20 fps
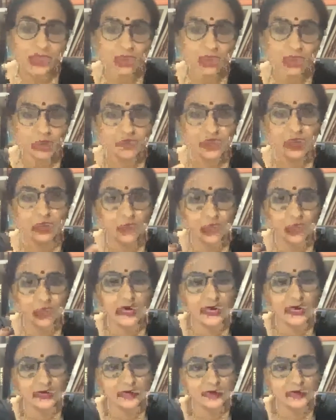What we are
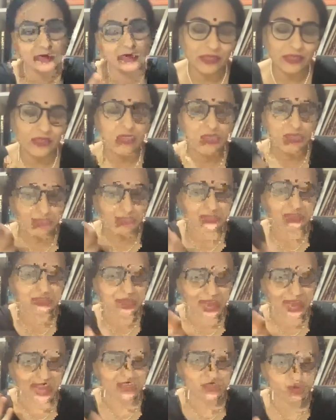looking at is the
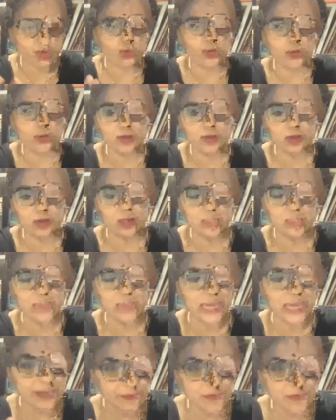actual
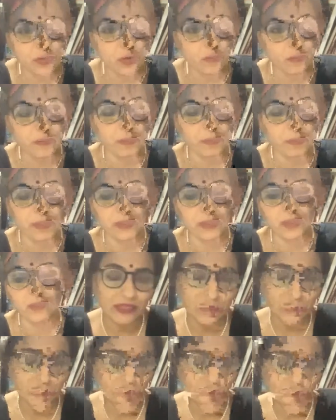lives of women
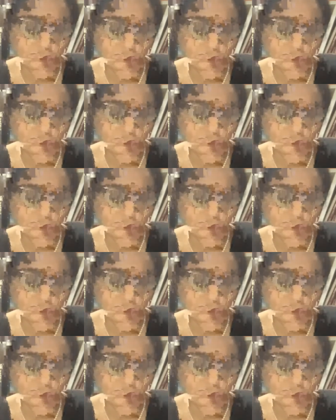and what